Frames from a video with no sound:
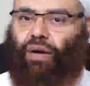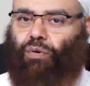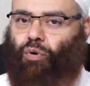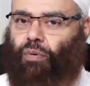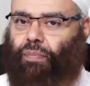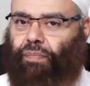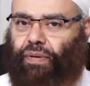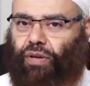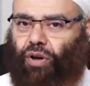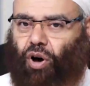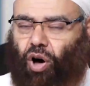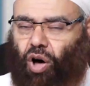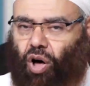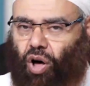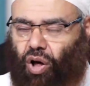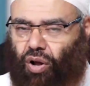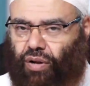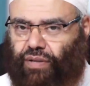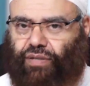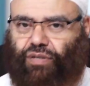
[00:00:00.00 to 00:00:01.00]
they won't be
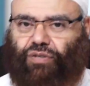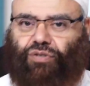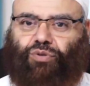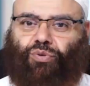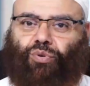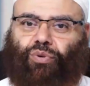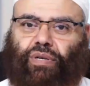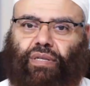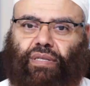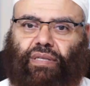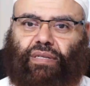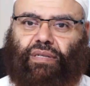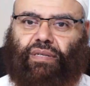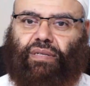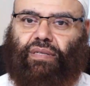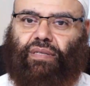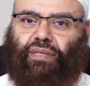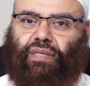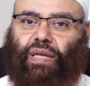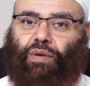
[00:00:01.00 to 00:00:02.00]
all destroyed.
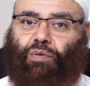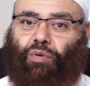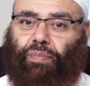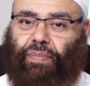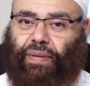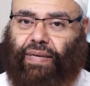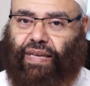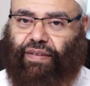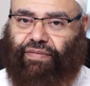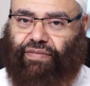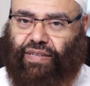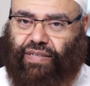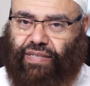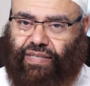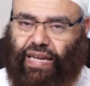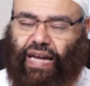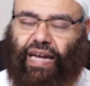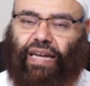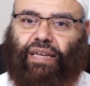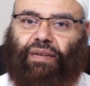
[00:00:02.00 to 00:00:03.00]
They will be given
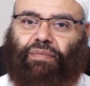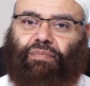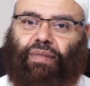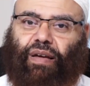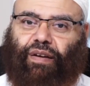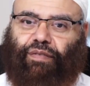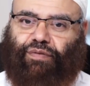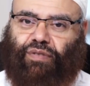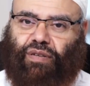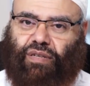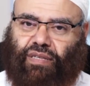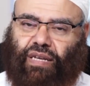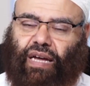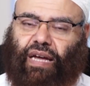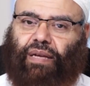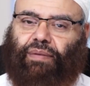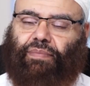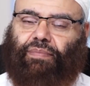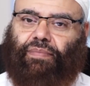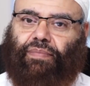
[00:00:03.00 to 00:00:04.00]
time after
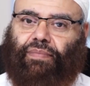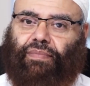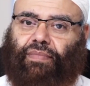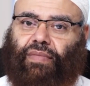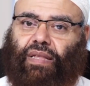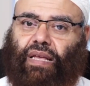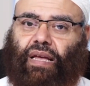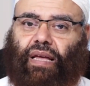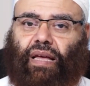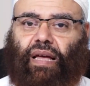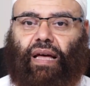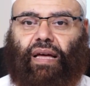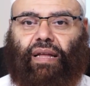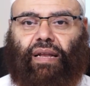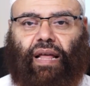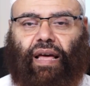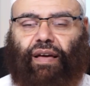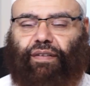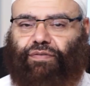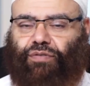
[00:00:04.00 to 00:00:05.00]
time.
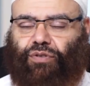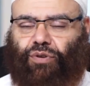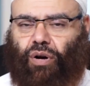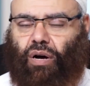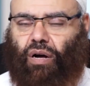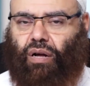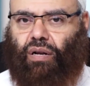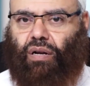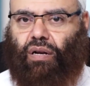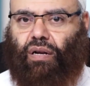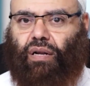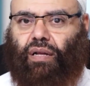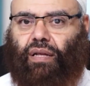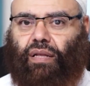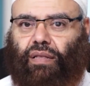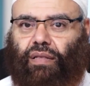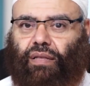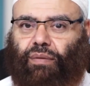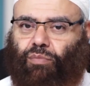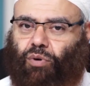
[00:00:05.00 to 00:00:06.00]
And after all,
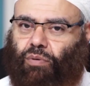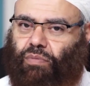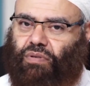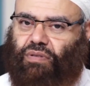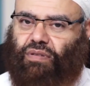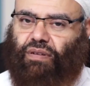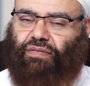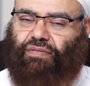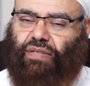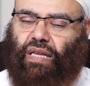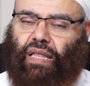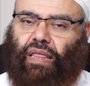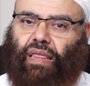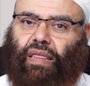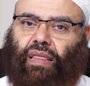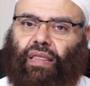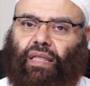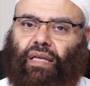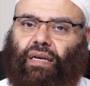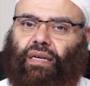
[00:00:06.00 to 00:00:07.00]
the moment of
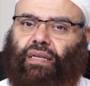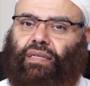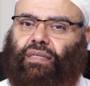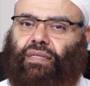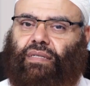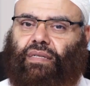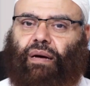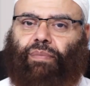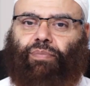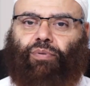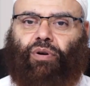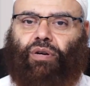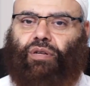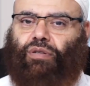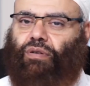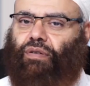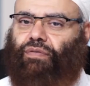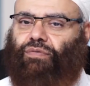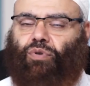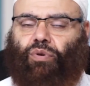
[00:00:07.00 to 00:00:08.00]
death is a
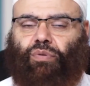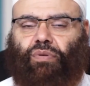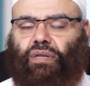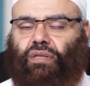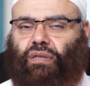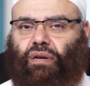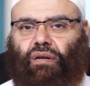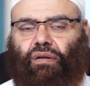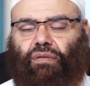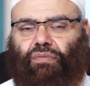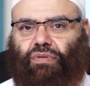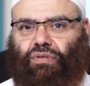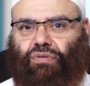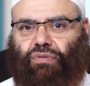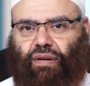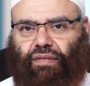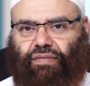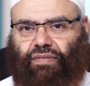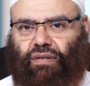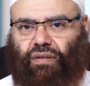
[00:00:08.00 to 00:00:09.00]
point of no return
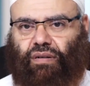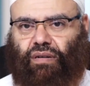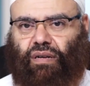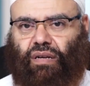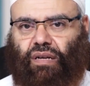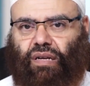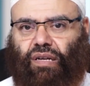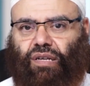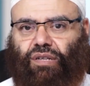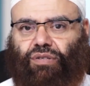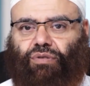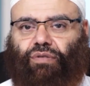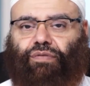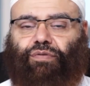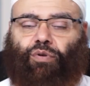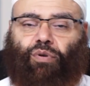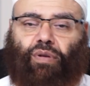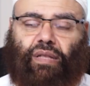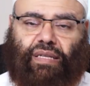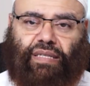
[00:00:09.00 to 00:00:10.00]
whatsoever. So
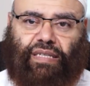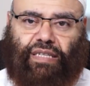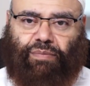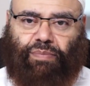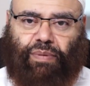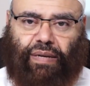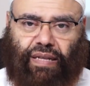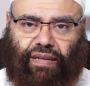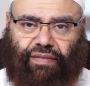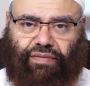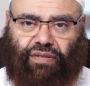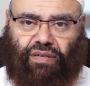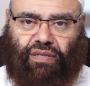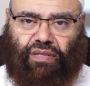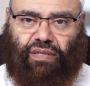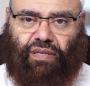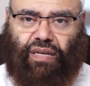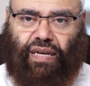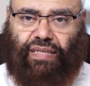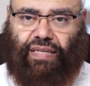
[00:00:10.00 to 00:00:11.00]
for the
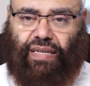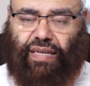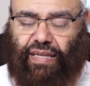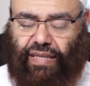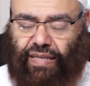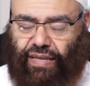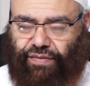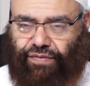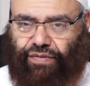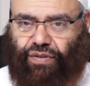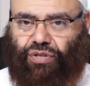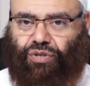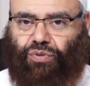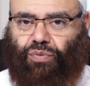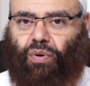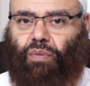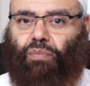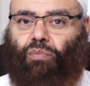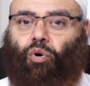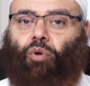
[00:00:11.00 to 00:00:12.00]
disbelievers, as an
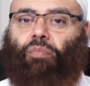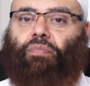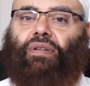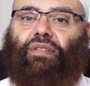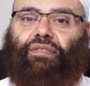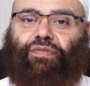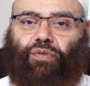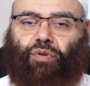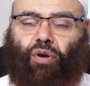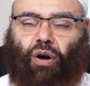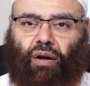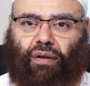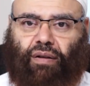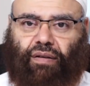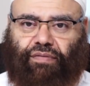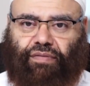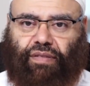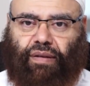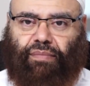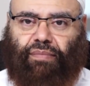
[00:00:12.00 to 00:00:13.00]
individual moment for
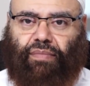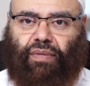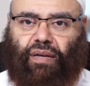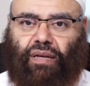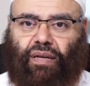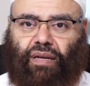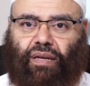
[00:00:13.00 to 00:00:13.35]
all of them,